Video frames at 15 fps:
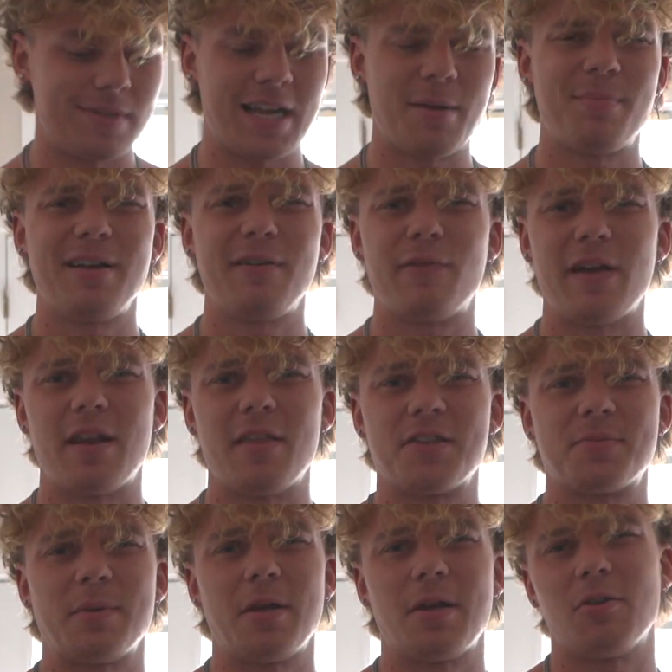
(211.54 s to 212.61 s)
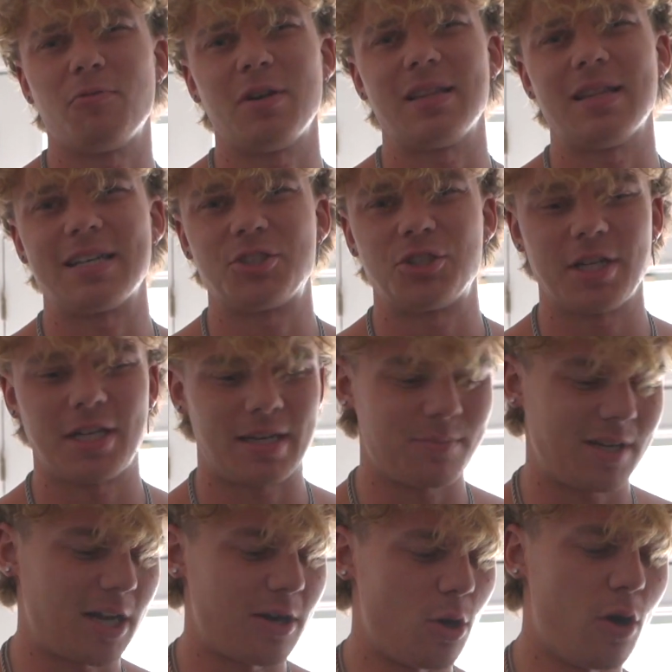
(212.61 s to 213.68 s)
not a big fan of this meal. I don't really like chicken. I'm
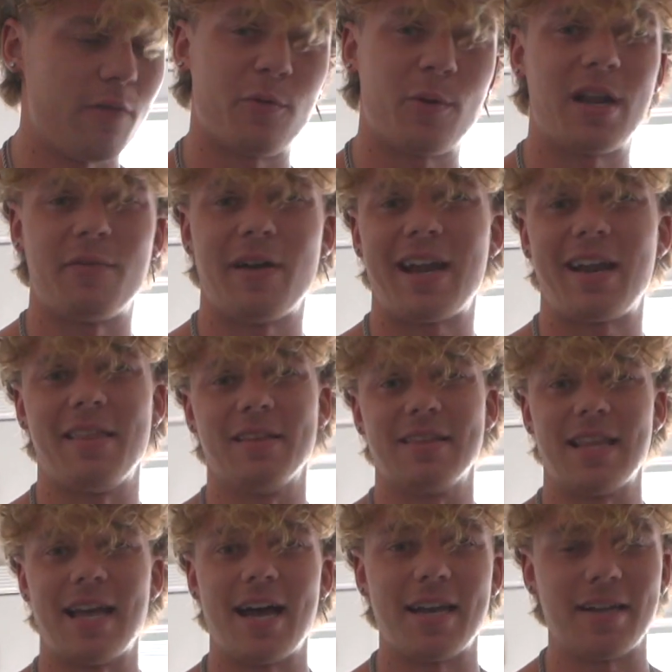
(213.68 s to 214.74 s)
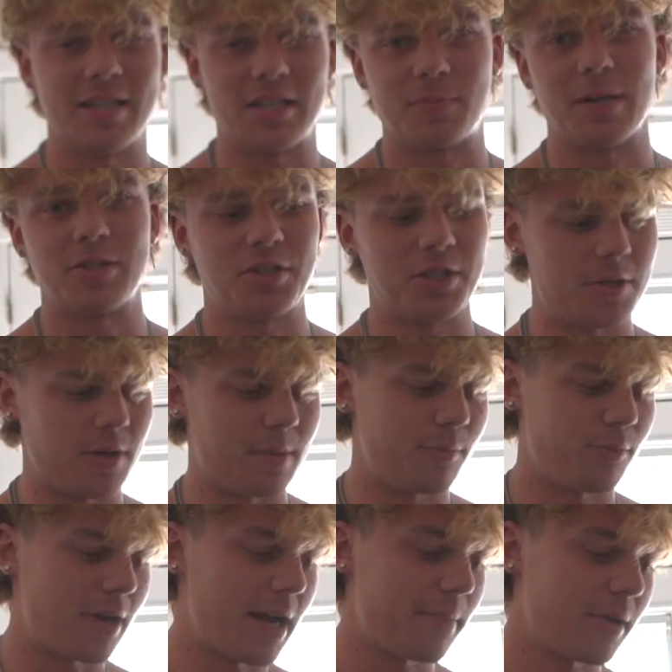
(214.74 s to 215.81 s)
kind of over it. I've had it a lot, especially during
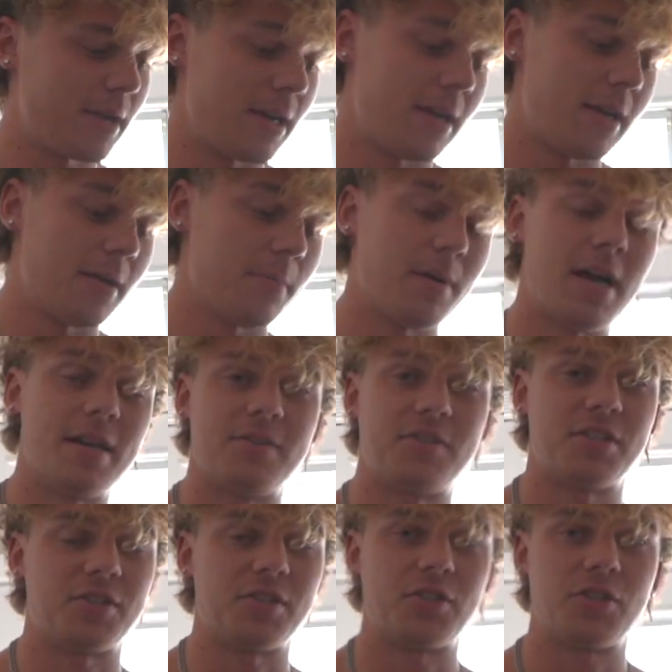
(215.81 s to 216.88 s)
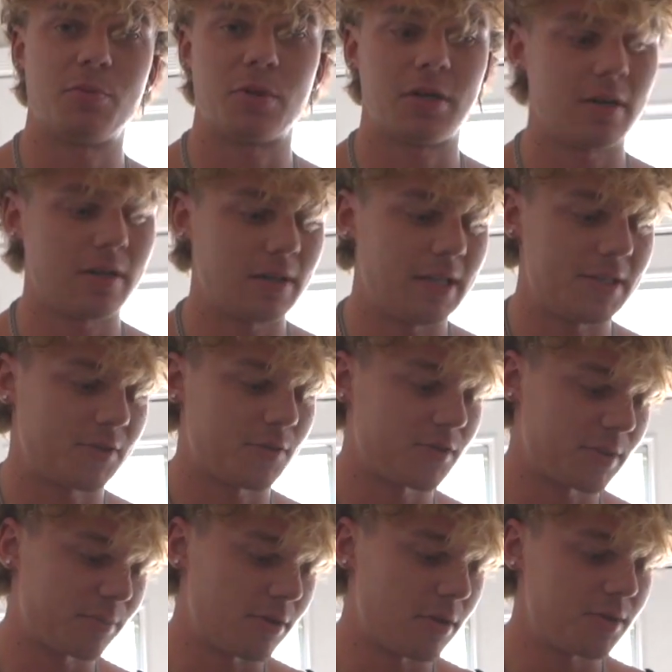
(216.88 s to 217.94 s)
prep. But it's just a super good clean
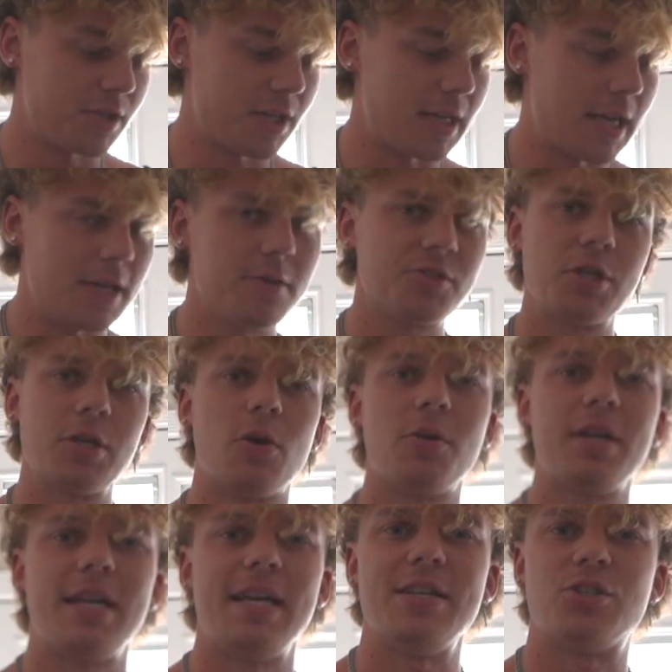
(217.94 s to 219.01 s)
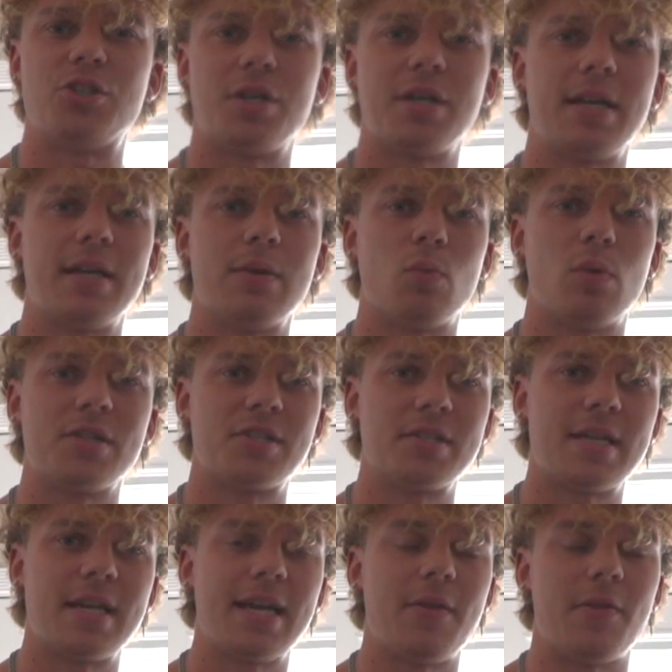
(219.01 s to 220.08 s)
source of protein. I usually only eat chicken once a
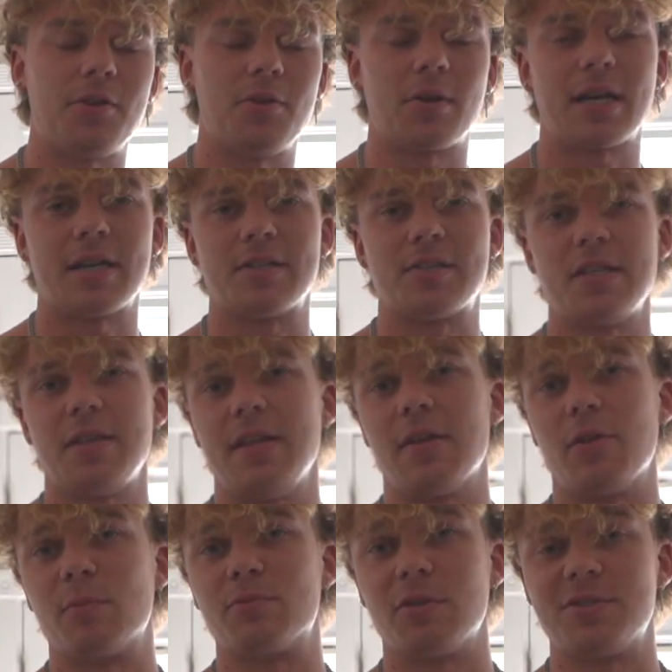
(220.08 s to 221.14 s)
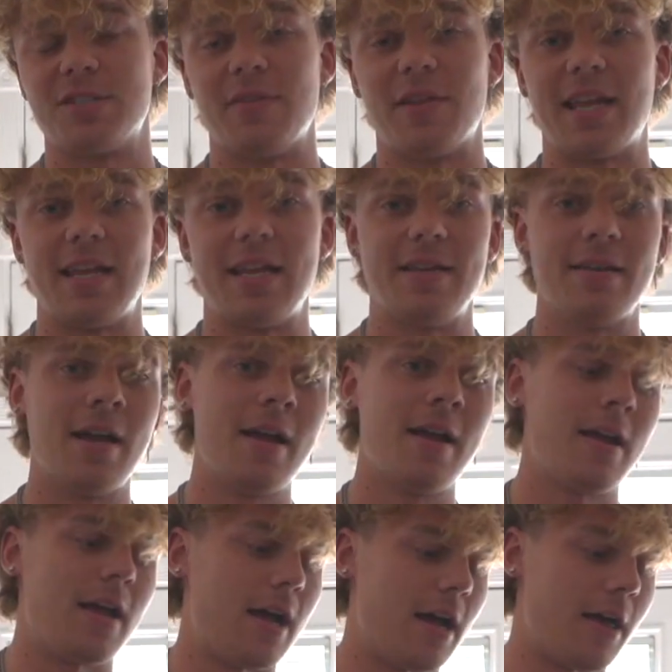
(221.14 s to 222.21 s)
day, and then you'll kind of see the other protein that I eat
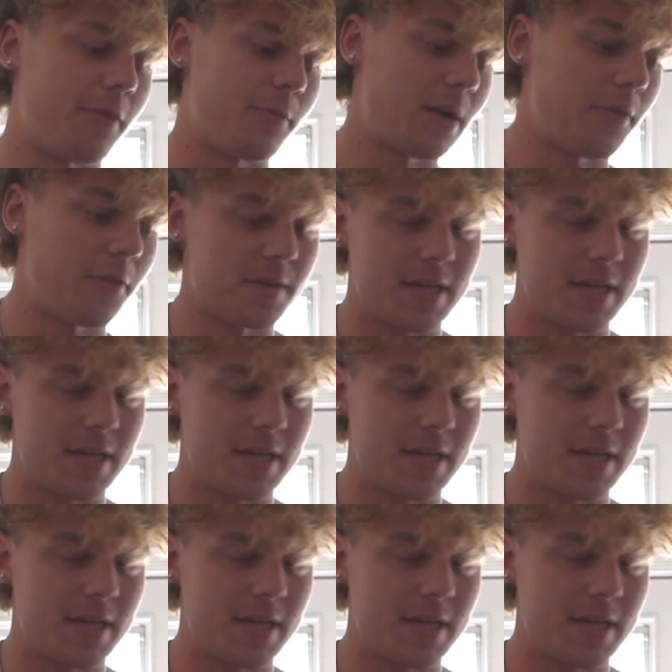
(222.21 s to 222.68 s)
uh, throughout